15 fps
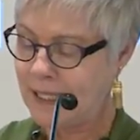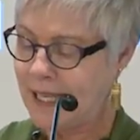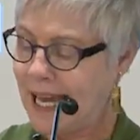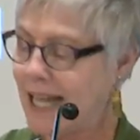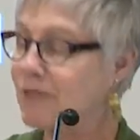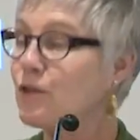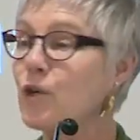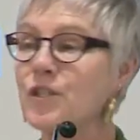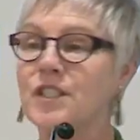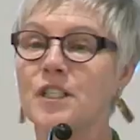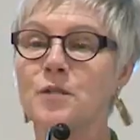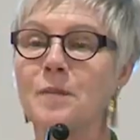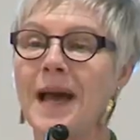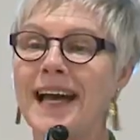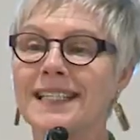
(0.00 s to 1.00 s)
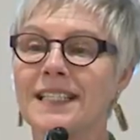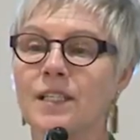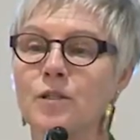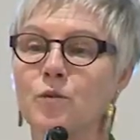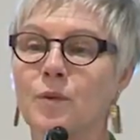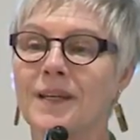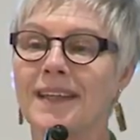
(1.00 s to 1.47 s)
And of course, this
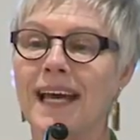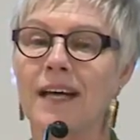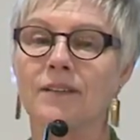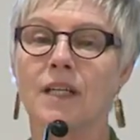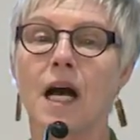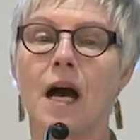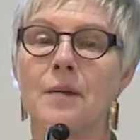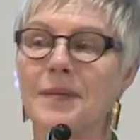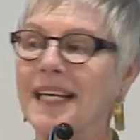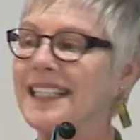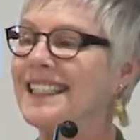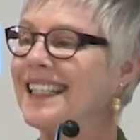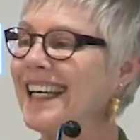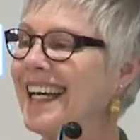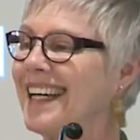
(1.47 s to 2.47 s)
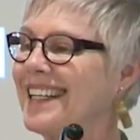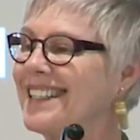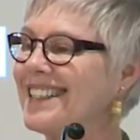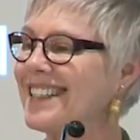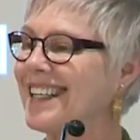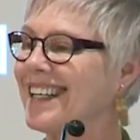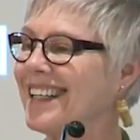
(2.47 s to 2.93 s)
passes without comment, as
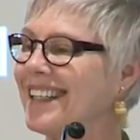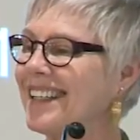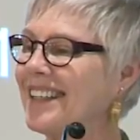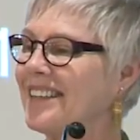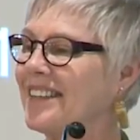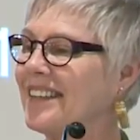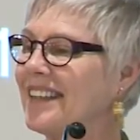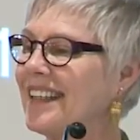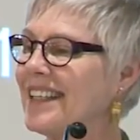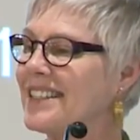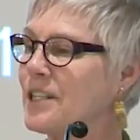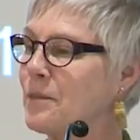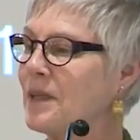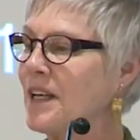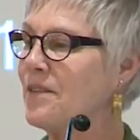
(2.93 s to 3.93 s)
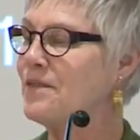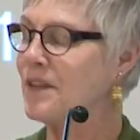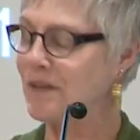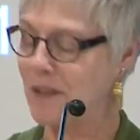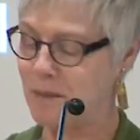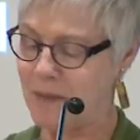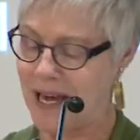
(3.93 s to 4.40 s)
simply a
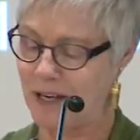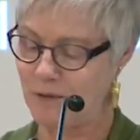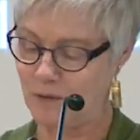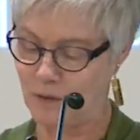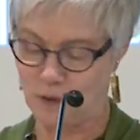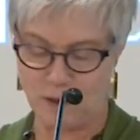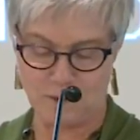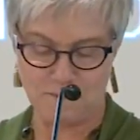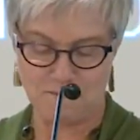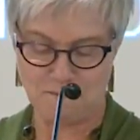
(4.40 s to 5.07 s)
vivid metaphor.